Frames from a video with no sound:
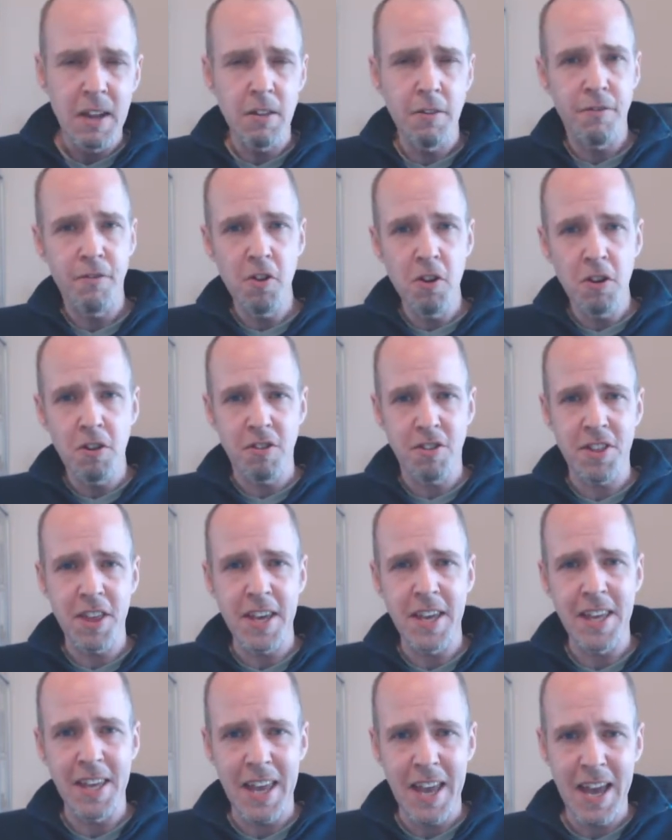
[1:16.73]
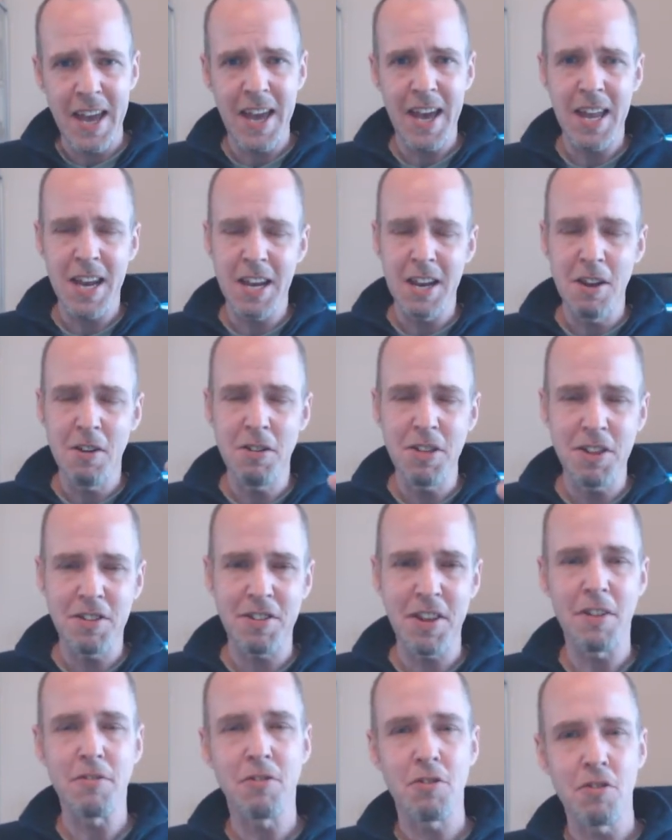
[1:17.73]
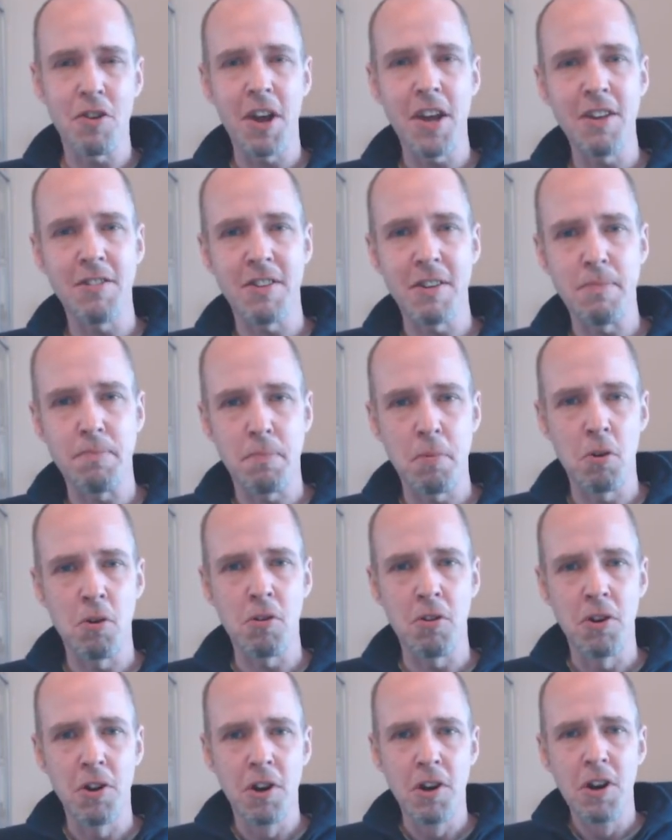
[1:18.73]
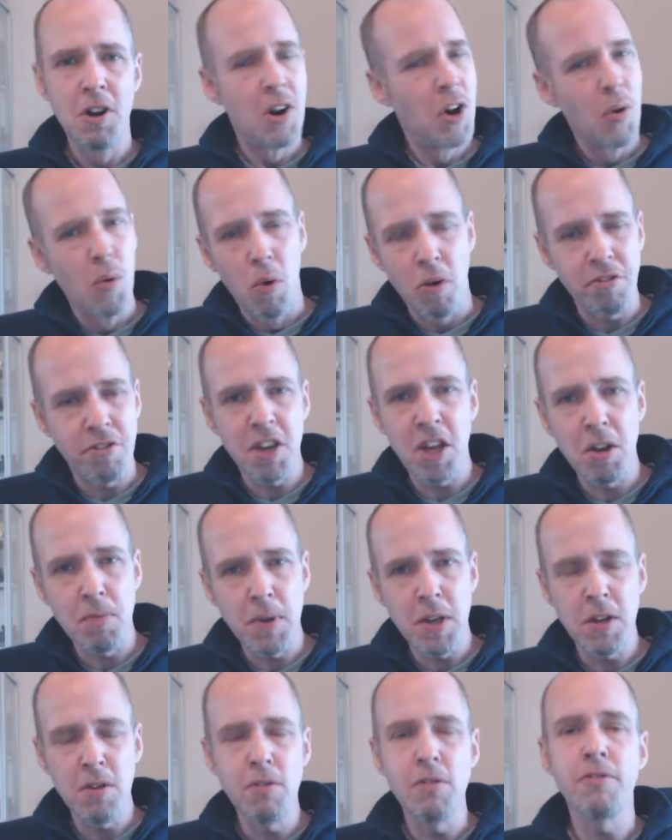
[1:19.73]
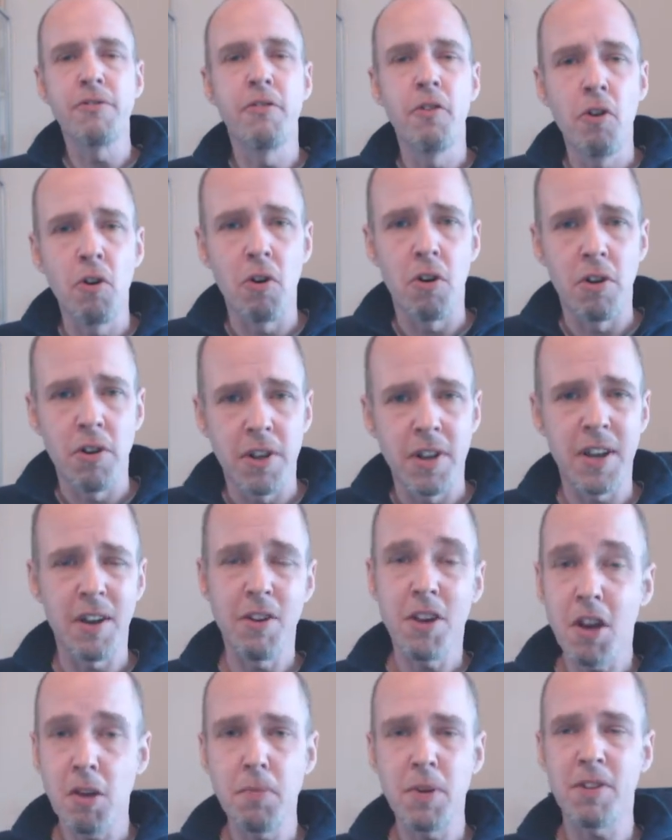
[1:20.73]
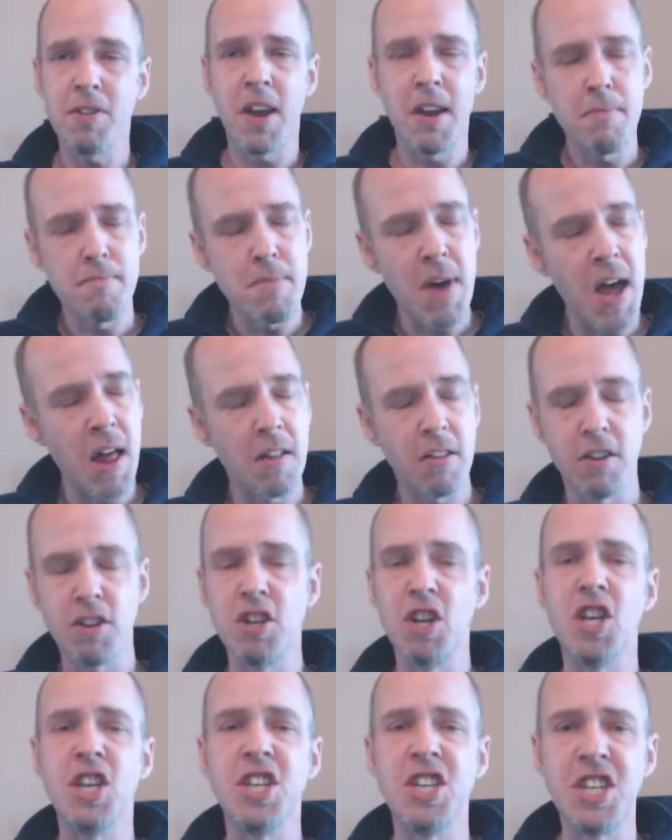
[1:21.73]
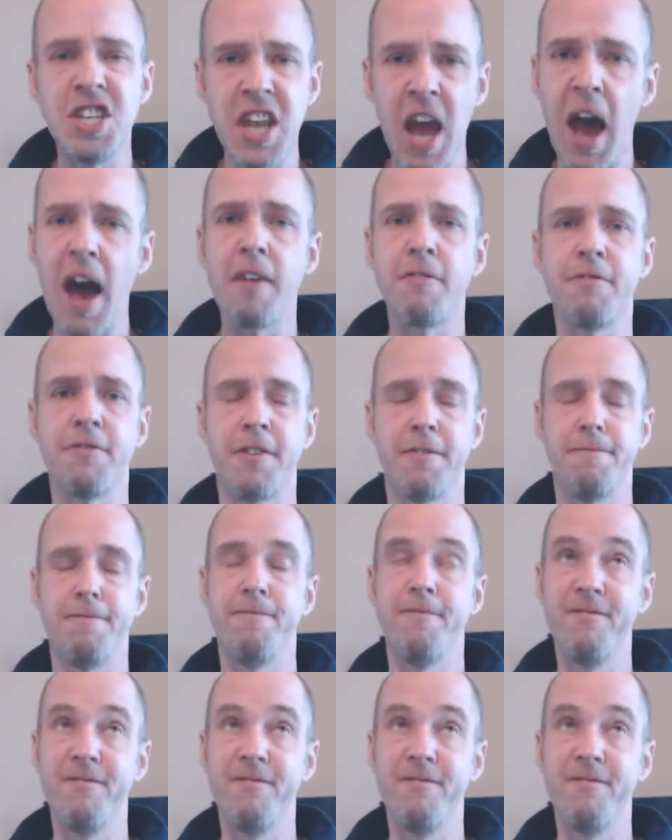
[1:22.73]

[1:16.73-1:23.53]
now the first thing yeah and I know this sounds crazy but what's it going to be used for now you're going to be saying Mel you are daft